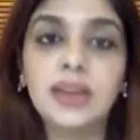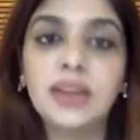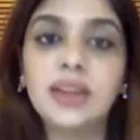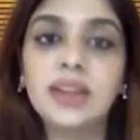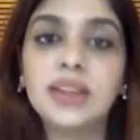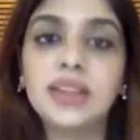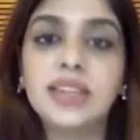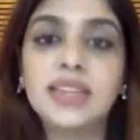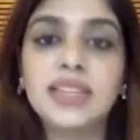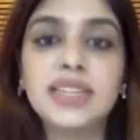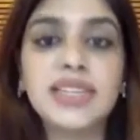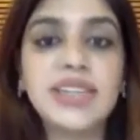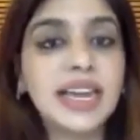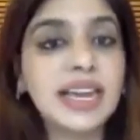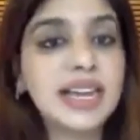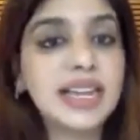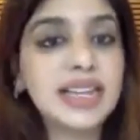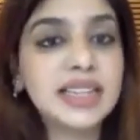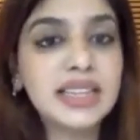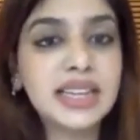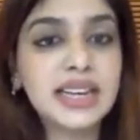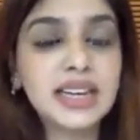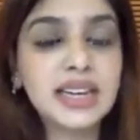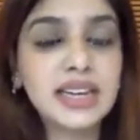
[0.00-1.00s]
The
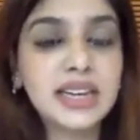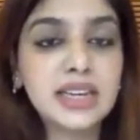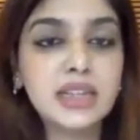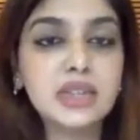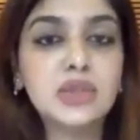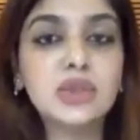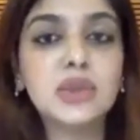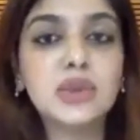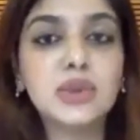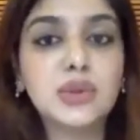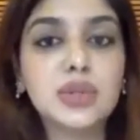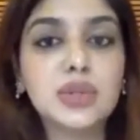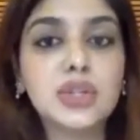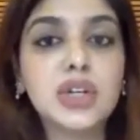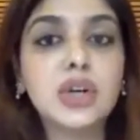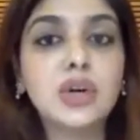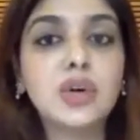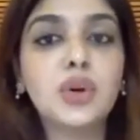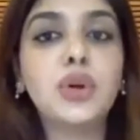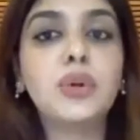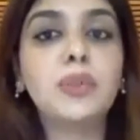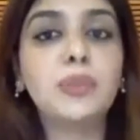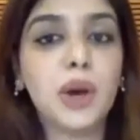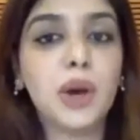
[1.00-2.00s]
second thing is to use a
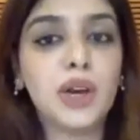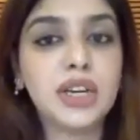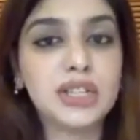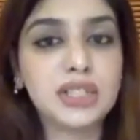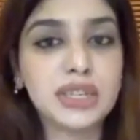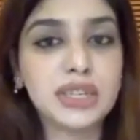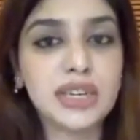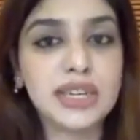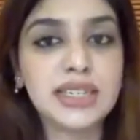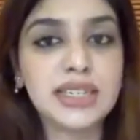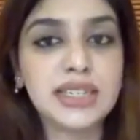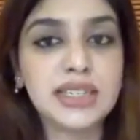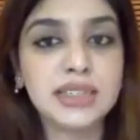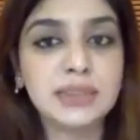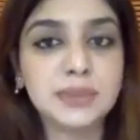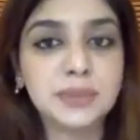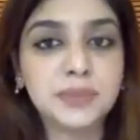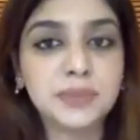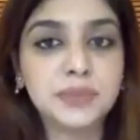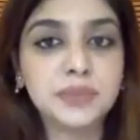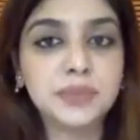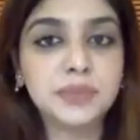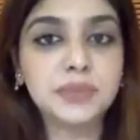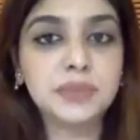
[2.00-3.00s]
good moisturizer.
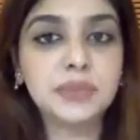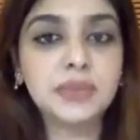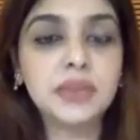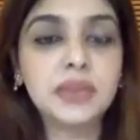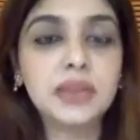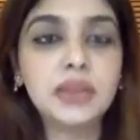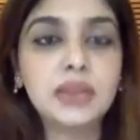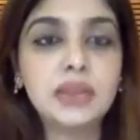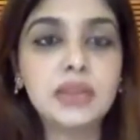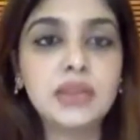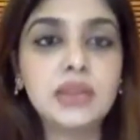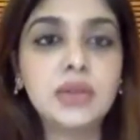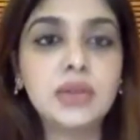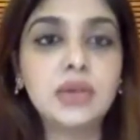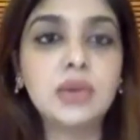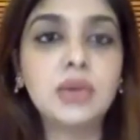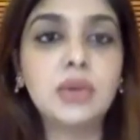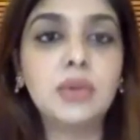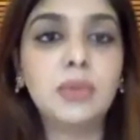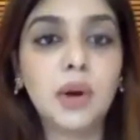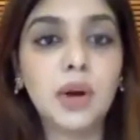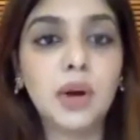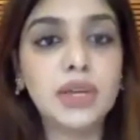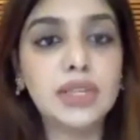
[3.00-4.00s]
So
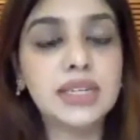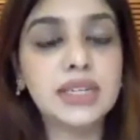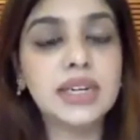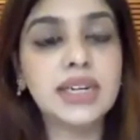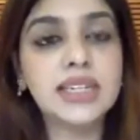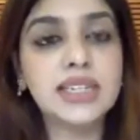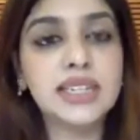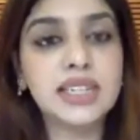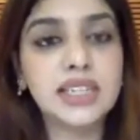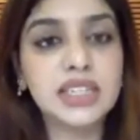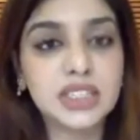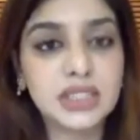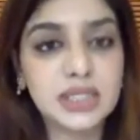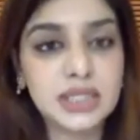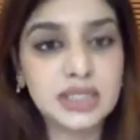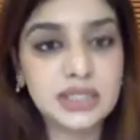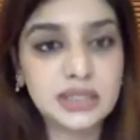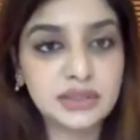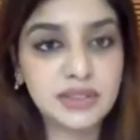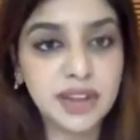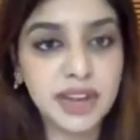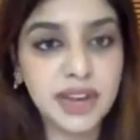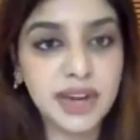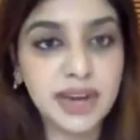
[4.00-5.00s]
moisturization is
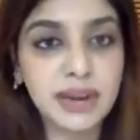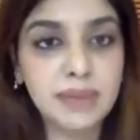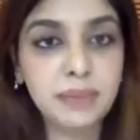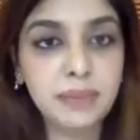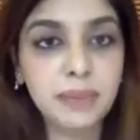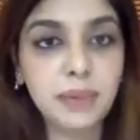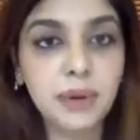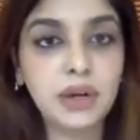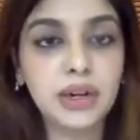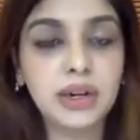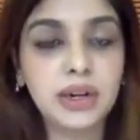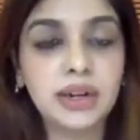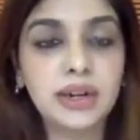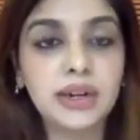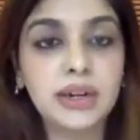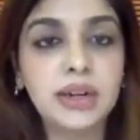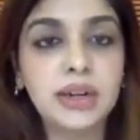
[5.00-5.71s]
very important.